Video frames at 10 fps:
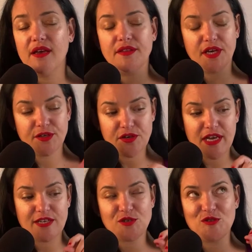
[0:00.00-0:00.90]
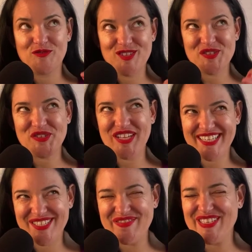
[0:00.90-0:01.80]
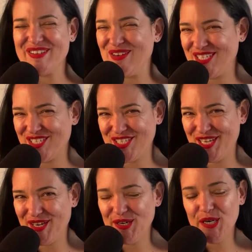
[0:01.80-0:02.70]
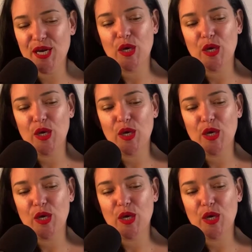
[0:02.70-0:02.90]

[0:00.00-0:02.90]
the International Physical Activity Questionnaire,